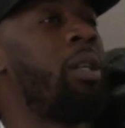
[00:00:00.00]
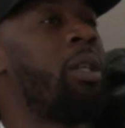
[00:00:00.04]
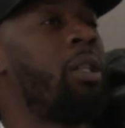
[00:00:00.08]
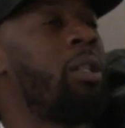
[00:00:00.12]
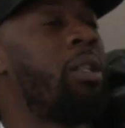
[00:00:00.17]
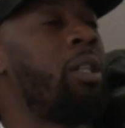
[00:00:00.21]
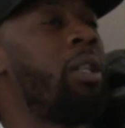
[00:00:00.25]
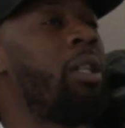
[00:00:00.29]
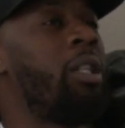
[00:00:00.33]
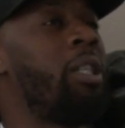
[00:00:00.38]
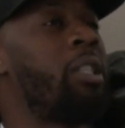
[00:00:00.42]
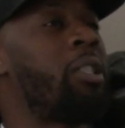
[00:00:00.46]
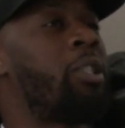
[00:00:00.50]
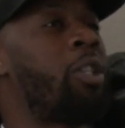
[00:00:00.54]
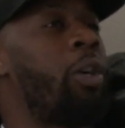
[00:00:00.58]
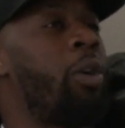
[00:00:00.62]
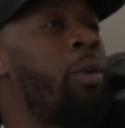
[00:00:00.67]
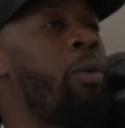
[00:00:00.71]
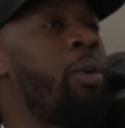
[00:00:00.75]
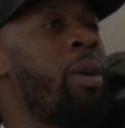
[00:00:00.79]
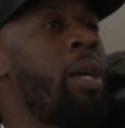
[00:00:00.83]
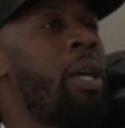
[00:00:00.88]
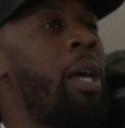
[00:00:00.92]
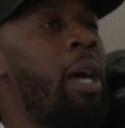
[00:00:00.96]
the hood.
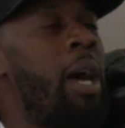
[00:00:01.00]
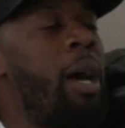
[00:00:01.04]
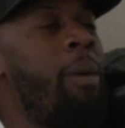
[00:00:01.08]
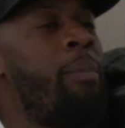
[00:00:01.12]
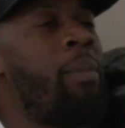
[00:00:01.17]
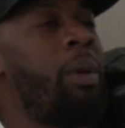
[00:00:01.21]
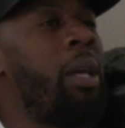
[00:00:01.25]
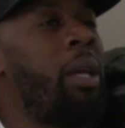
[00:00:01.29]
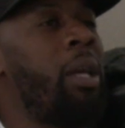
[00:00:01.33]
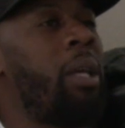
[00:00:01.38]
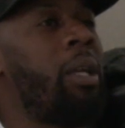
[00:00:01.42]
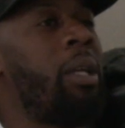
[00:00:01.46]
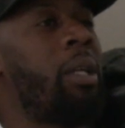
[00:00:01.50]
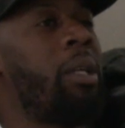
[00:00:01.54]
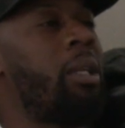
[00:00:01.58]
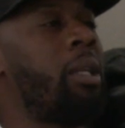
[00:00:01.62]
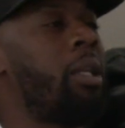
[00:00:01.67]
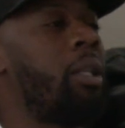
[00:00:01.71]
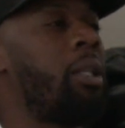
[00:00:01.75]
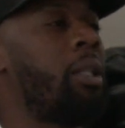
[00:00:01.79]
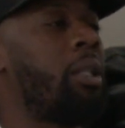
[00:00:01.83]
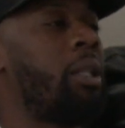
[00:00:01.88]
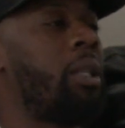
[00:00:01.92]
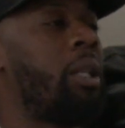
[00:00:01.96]
So I mean,
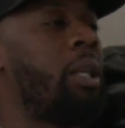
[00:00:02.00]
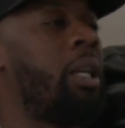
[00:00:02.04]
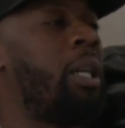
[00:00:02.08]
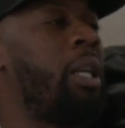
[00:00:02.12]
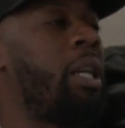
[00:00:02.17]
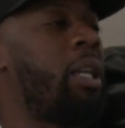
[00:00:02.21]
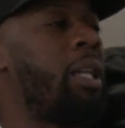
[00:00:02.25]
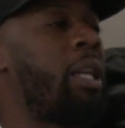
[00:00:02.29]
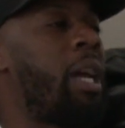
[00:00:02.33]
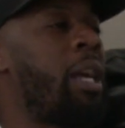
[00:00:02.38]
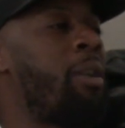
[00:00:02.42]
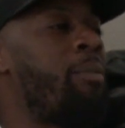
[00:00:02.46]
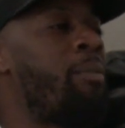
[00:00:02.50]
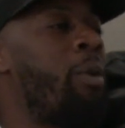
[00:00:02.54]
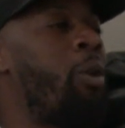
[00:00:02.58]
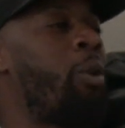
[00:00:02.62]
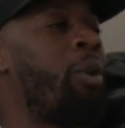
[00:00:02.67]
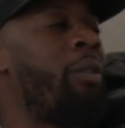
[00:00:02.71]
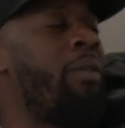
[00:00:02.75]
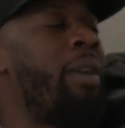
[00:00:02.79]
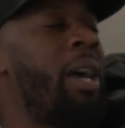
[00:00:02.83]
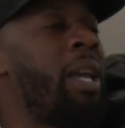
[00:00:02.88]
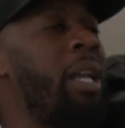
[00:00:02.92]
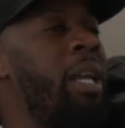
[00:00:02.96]
anything
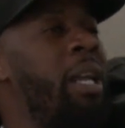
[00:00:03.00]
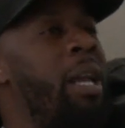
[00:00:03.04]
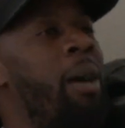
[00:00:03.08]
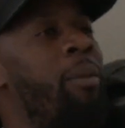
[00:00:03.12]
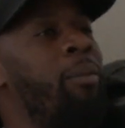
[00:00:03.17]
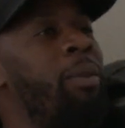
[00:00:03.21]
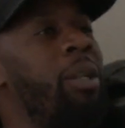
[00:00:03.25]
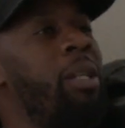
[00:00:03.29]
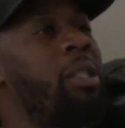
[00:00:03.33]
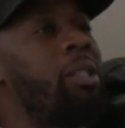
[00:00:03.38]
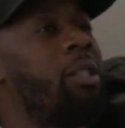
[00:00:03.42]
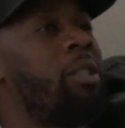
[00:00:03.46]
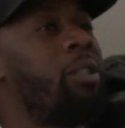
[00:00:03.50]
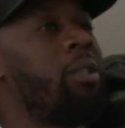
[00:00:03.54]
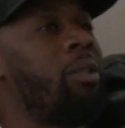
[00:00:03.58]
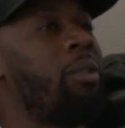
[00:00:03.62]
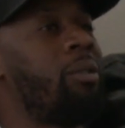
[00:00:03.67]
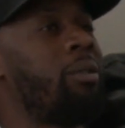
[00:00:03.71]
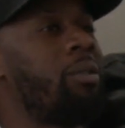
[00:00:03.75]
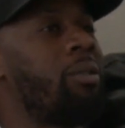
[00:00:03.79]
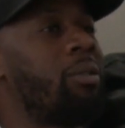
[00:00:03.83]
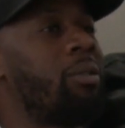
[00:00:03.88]
motivated, I'm gonna listen to.